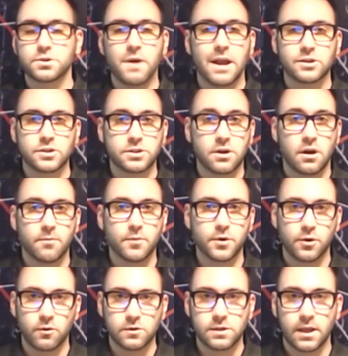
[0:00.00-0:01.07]
is to actually start
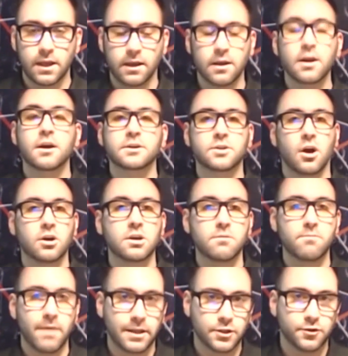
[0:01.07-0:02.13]
producing
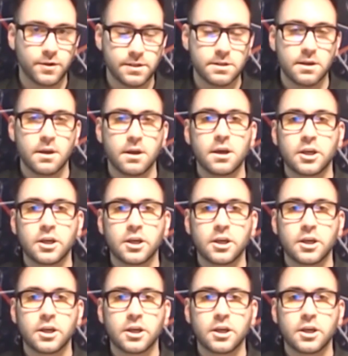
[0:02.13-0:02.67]
documentaries,